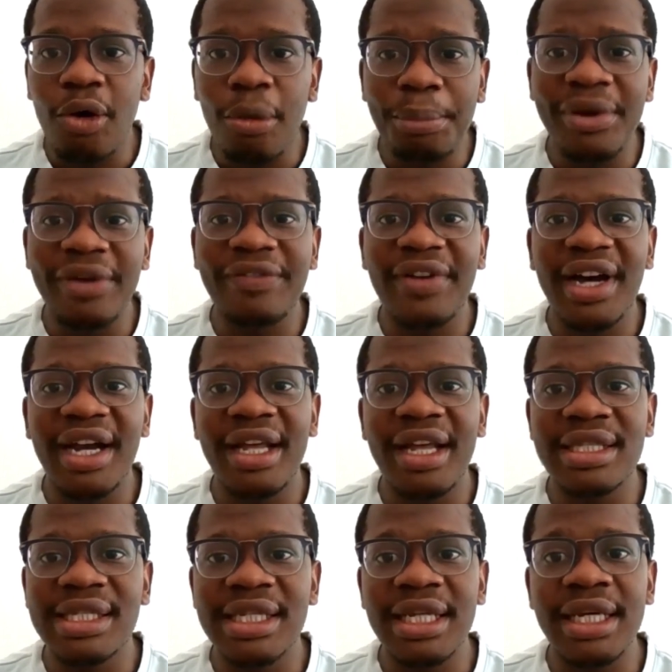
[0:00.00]
corporate
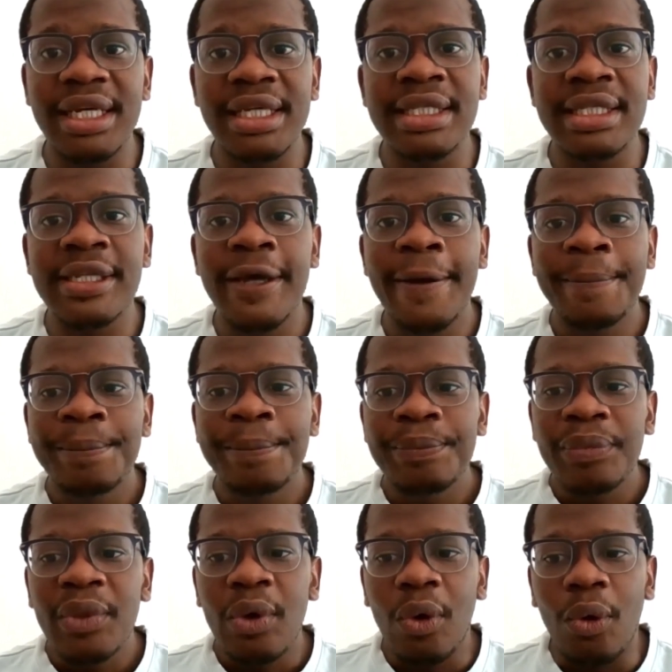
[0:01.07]
financiers,
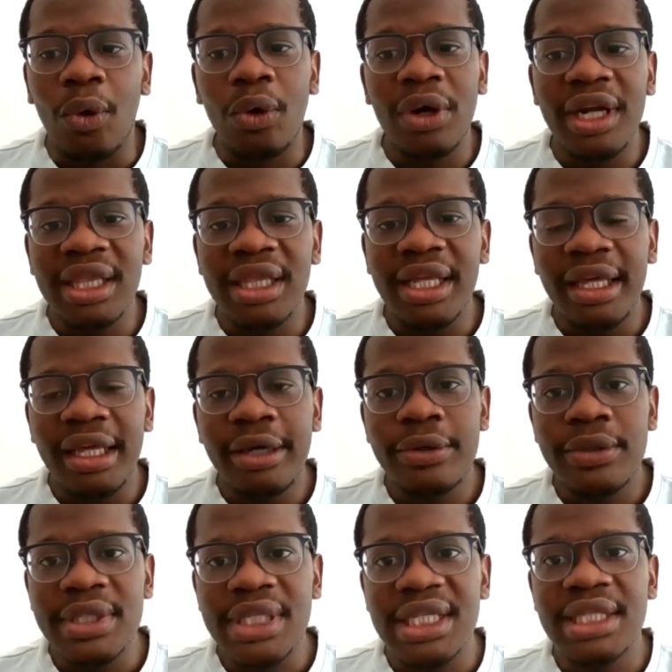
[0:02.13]
all in the
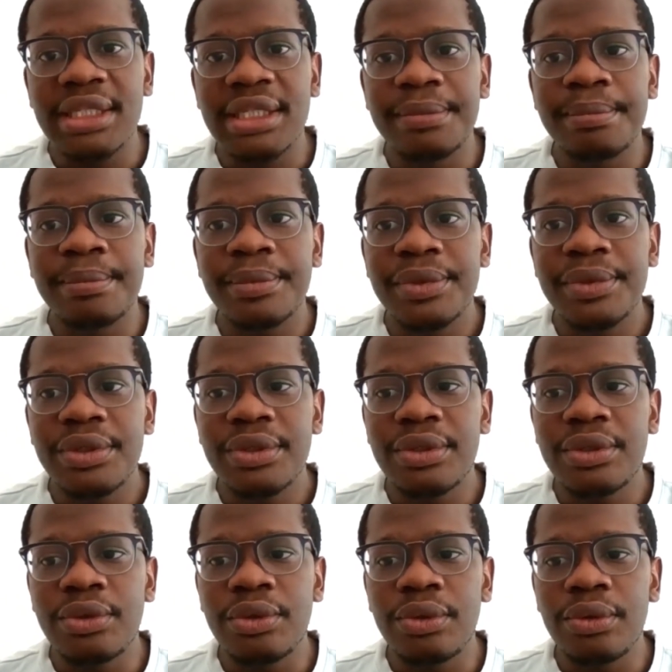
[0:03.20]
ecosystem
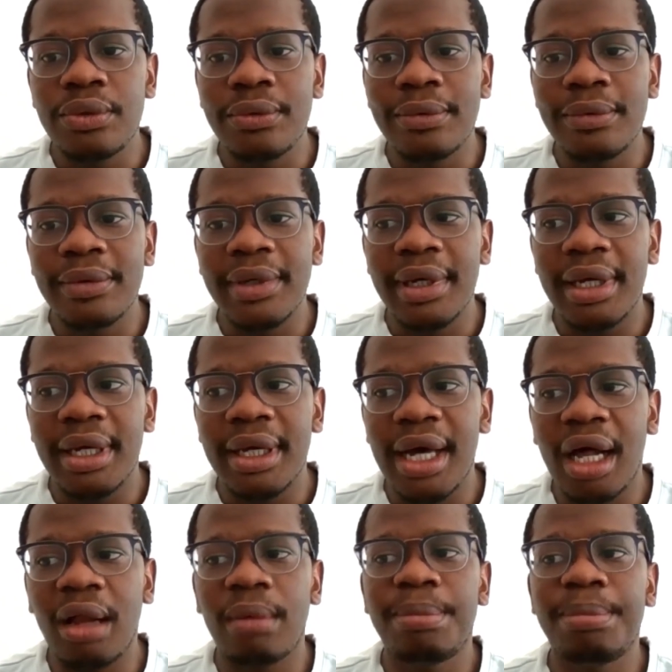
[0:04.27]
to
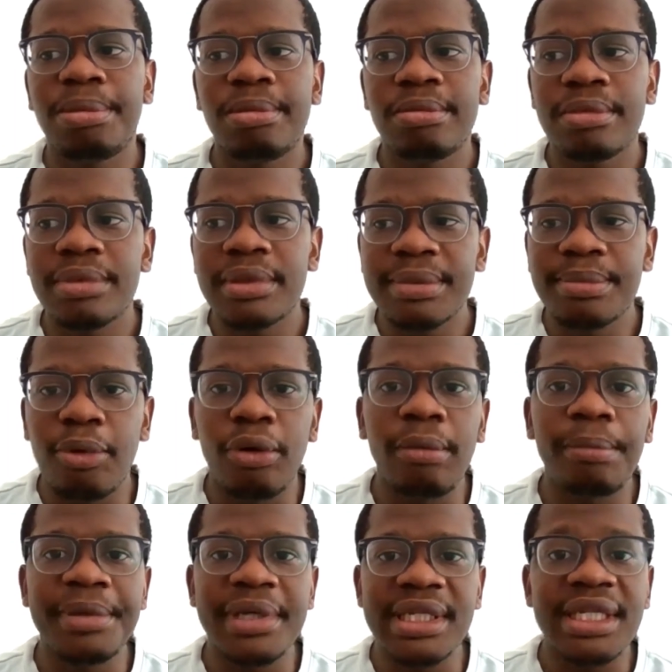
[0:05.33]
help
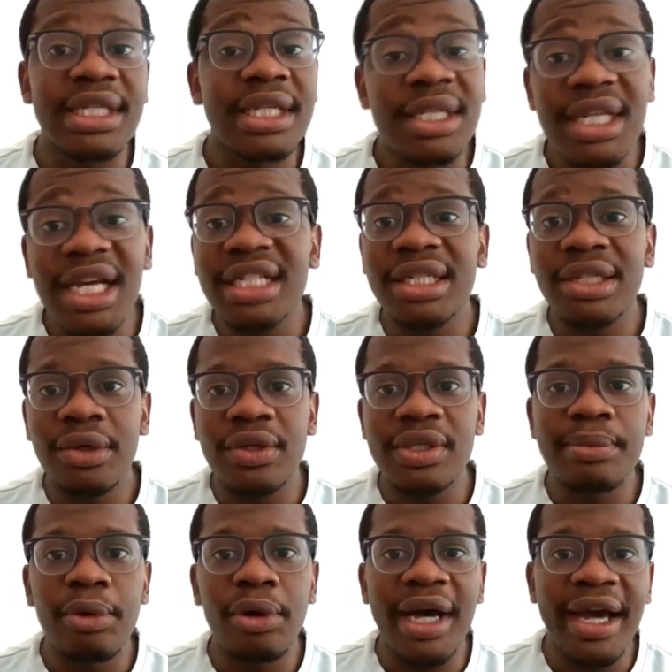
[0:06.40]
small businesses, actually no,
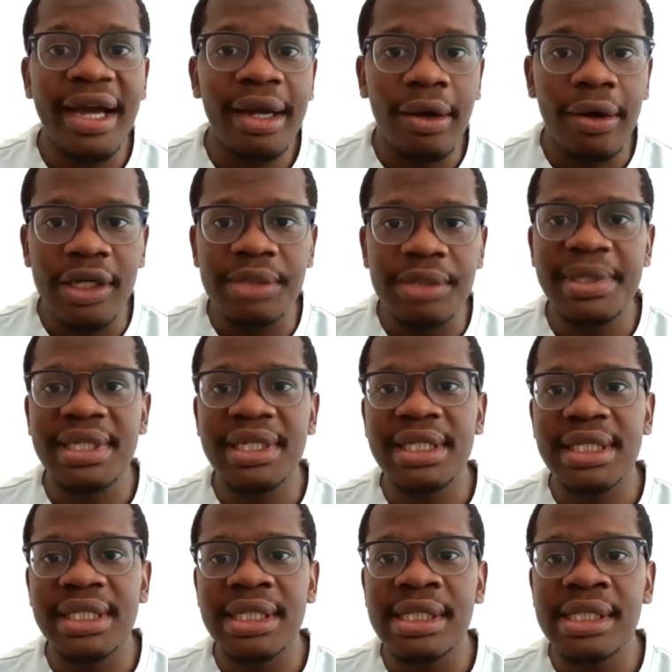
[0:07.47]
small and large
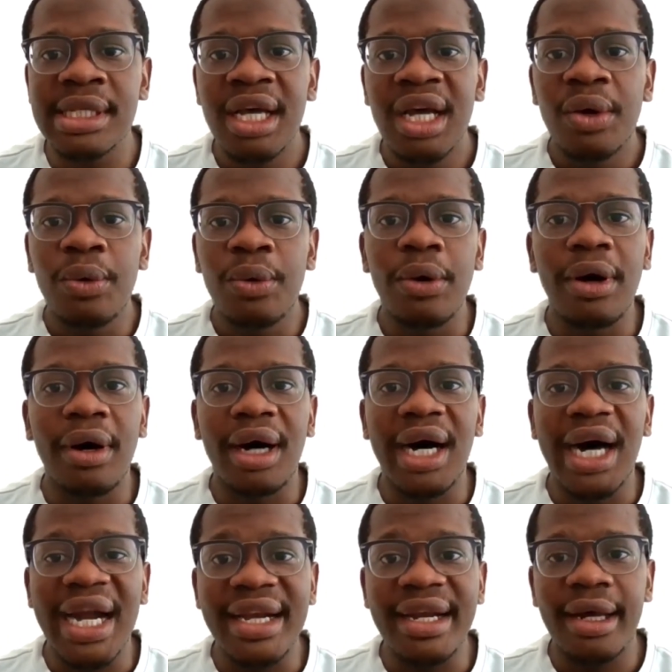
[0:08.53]
businesses who
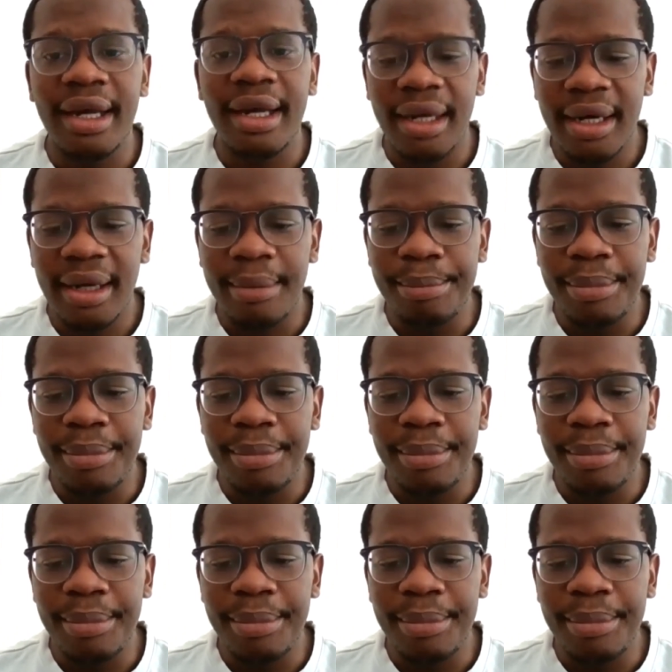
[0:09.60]
are under